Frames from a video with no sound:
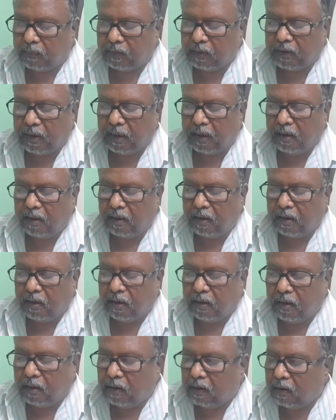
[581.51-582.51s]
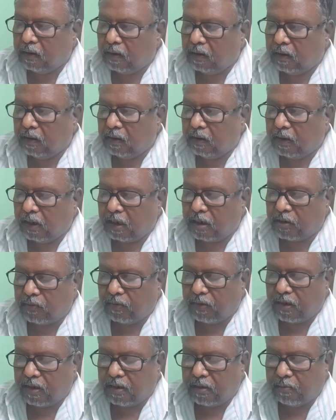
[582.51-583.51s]
Then next
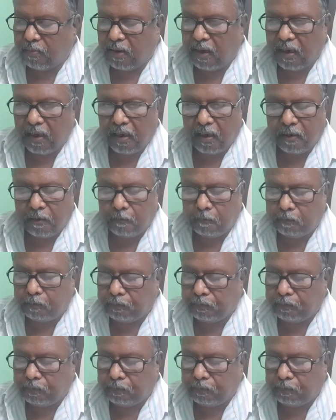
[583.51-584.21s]
one is the bile.